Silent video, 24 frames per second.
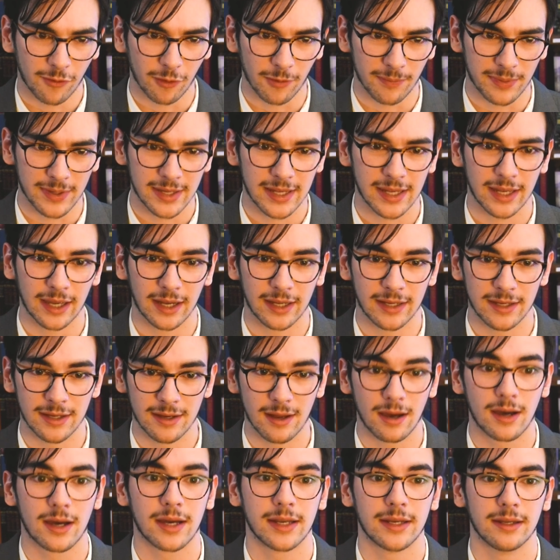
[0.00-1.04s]
being a
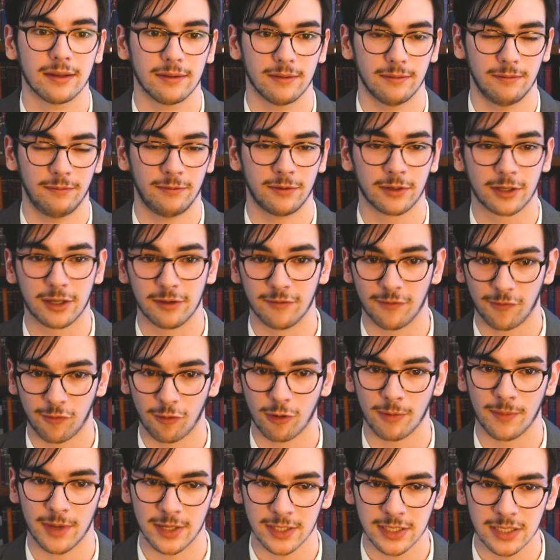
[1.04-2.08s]

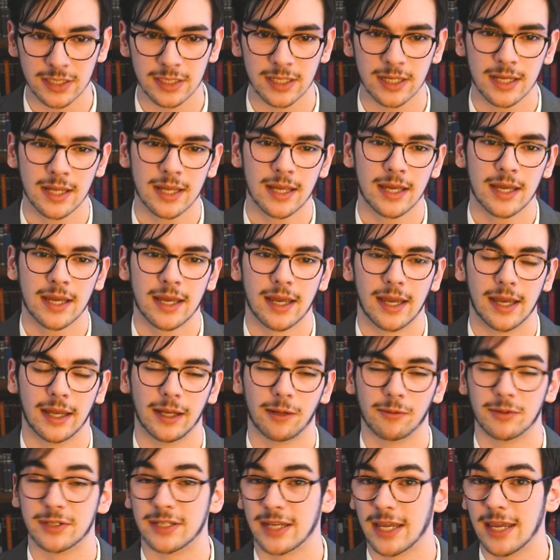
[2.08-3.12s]
non-conformist, and
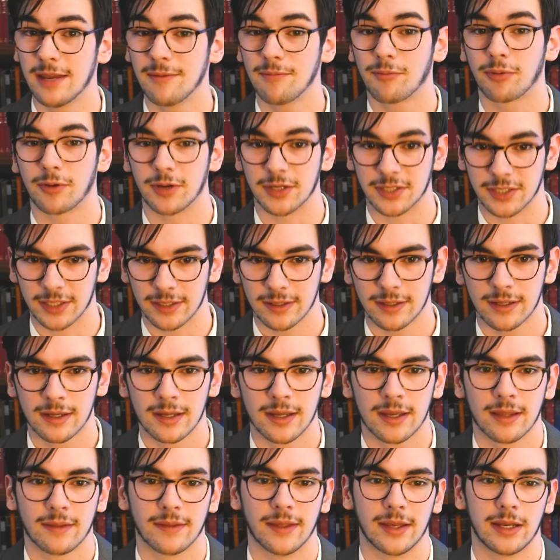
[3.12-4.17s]
it was in prison
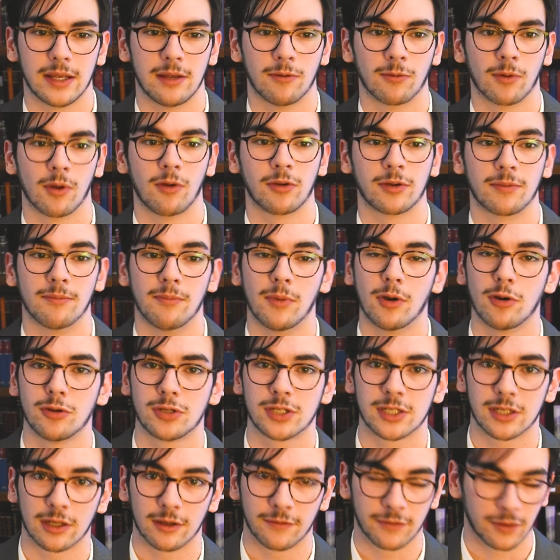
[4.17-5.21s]
that he wrote
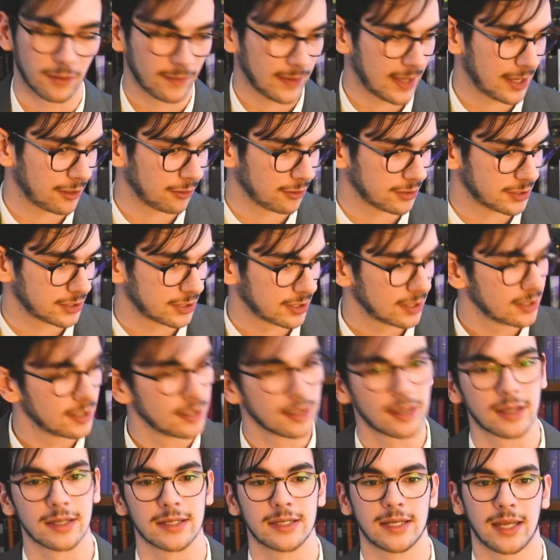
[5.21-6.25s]
most of the letters
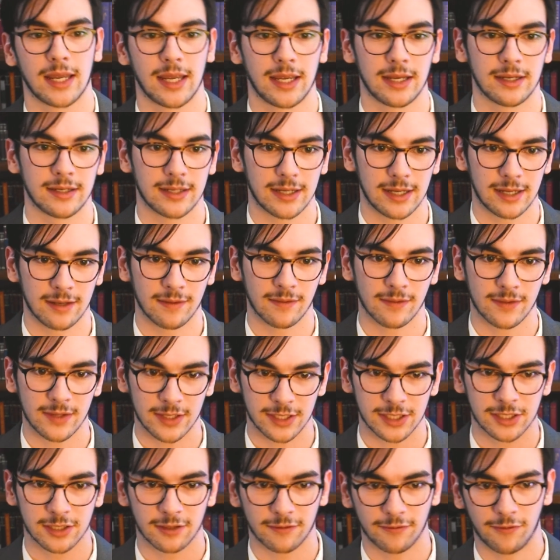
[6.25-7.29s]
contained in
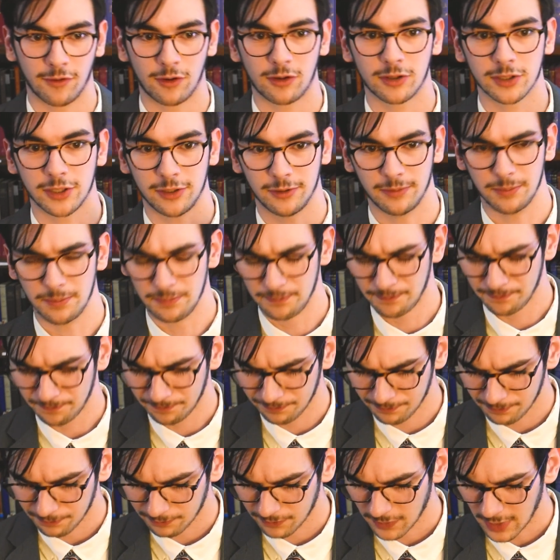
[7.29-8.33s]
this volume.
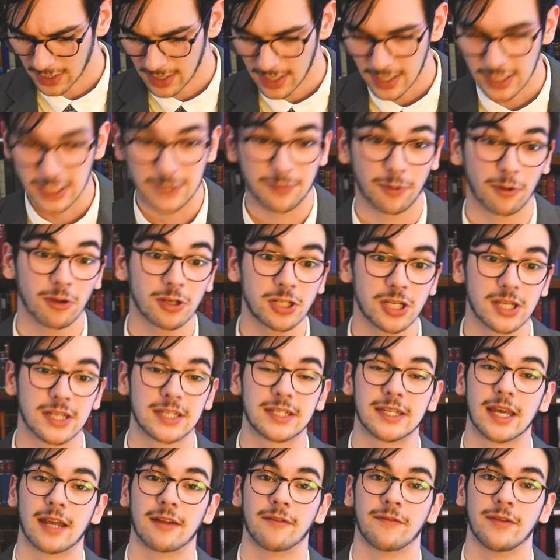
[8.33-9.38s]
Spurgeon
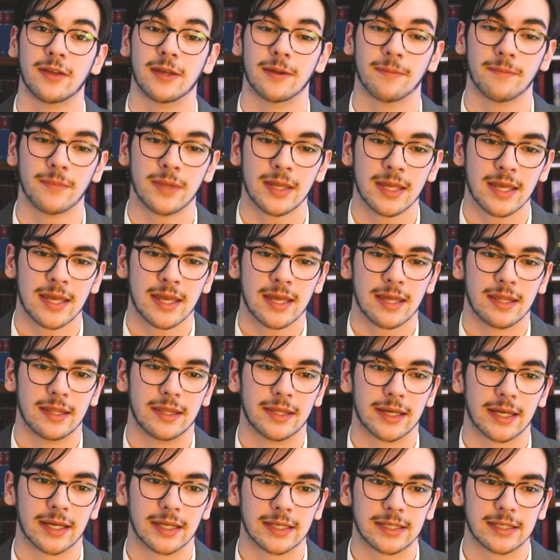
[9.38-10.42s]
said of him
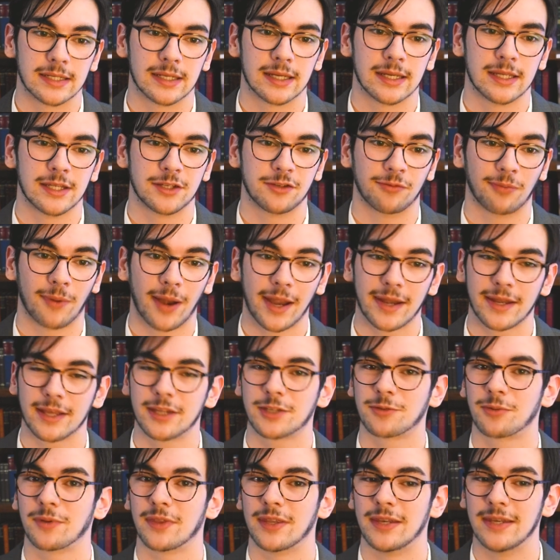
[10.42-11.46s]
that his
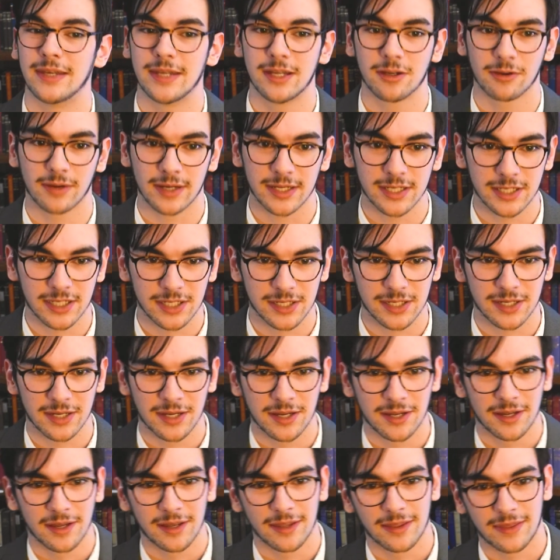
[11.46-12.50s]
writings were the nearest
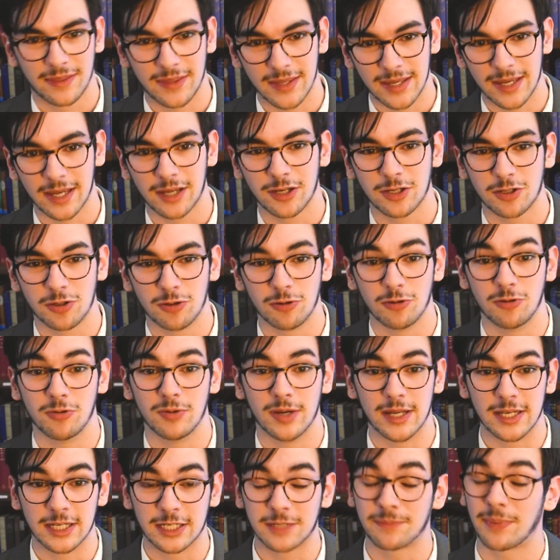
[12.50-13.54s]
thing to
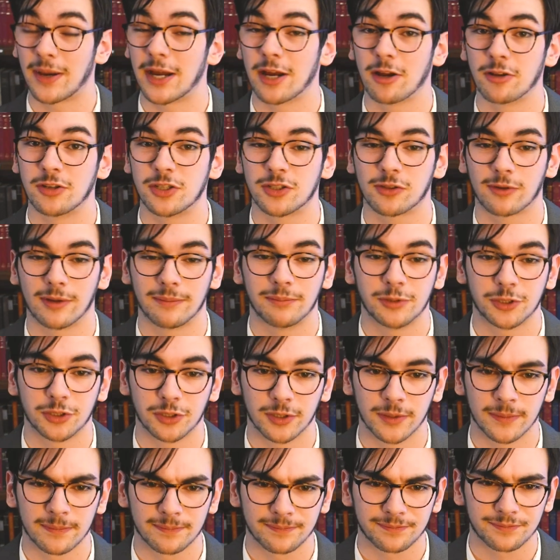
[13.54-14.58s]
inspired
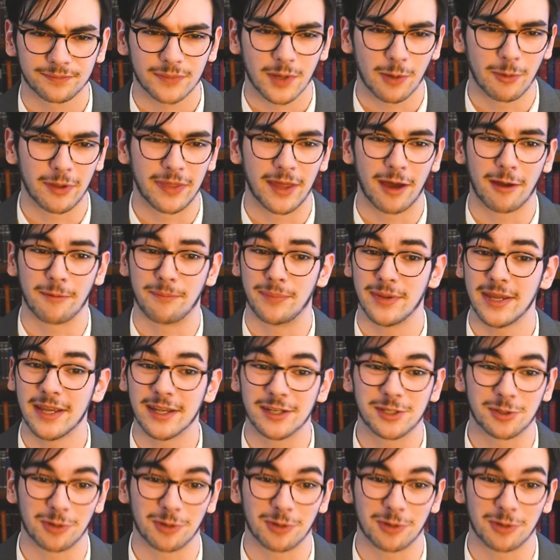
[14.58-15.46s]
scripture without being